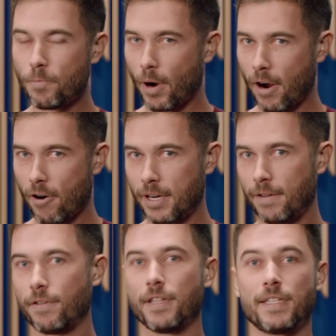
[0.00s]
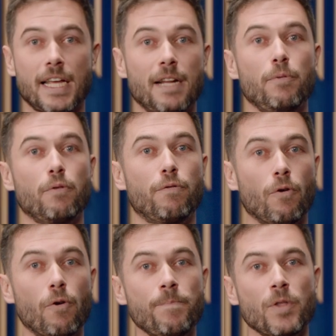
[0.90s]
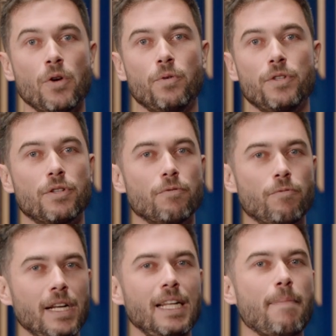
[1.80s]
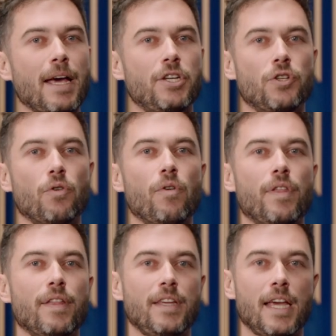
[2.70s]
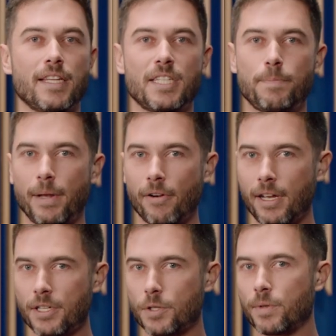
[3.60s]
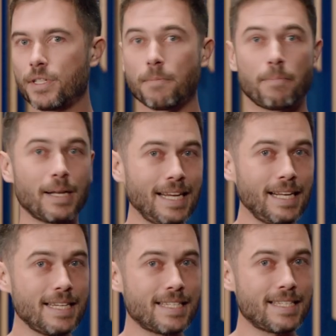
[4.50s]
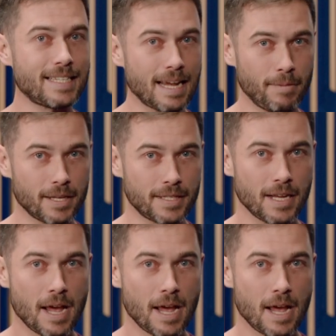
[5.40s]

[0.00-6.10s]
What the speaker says: priority for the ZMU-4 was to really make sure that the experience was completely seamless